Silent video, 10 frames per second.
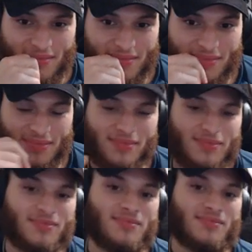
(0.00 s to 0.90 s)

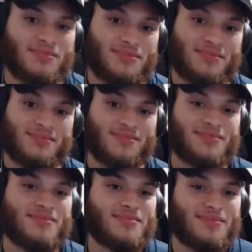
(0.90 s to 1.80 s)

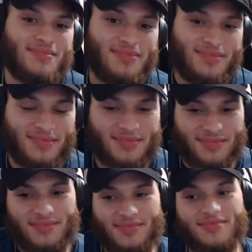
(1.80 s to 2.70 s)

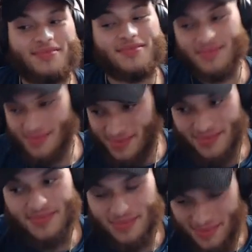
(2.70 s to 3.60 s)

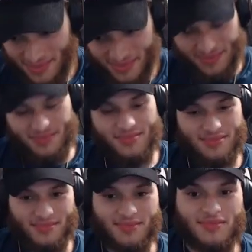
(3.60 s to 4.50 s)

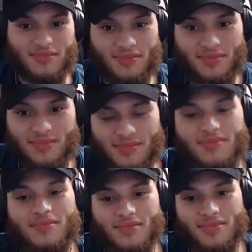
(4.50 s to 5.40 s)

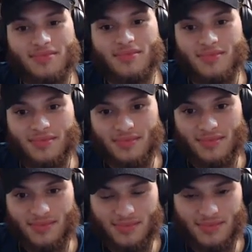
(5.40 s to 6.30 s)

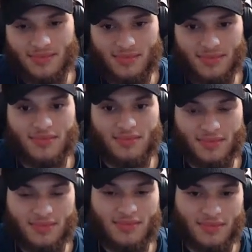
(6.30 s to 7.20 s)

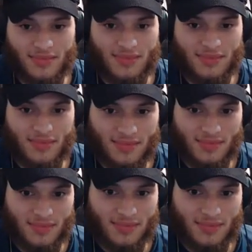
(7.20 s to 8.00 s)
The person shown says nothing.